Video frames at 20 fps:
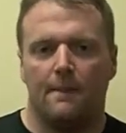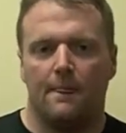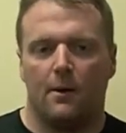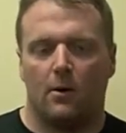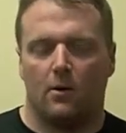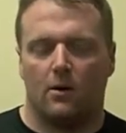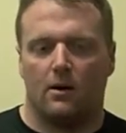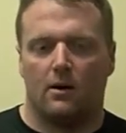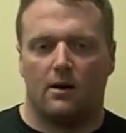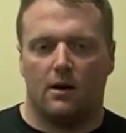
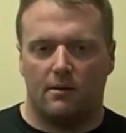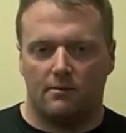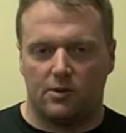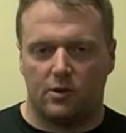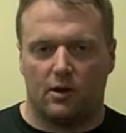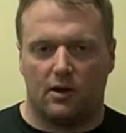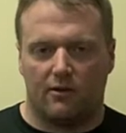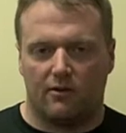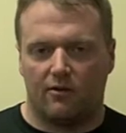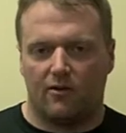or I'm
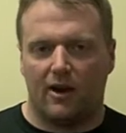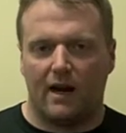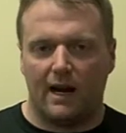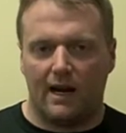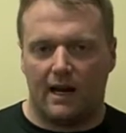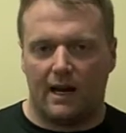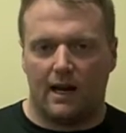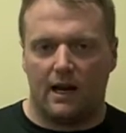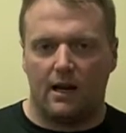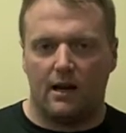sorry,
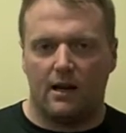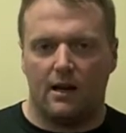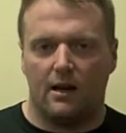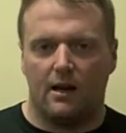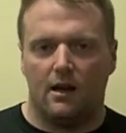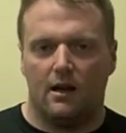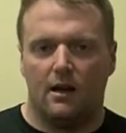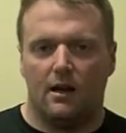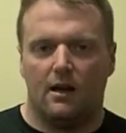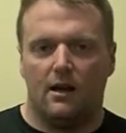Friday,
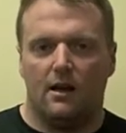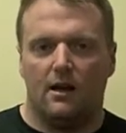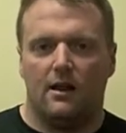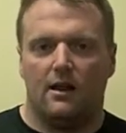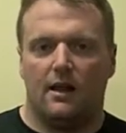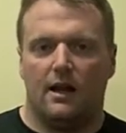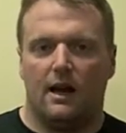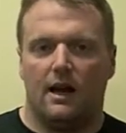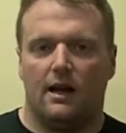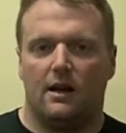
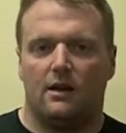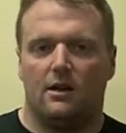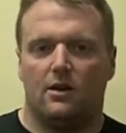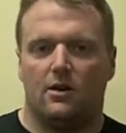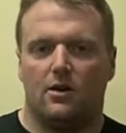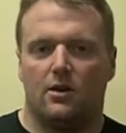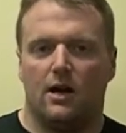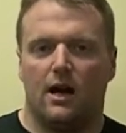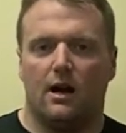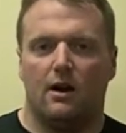that
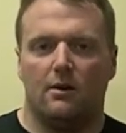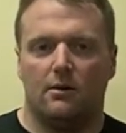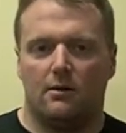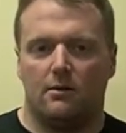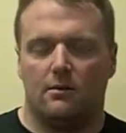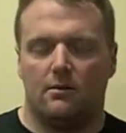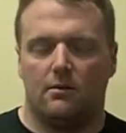you're not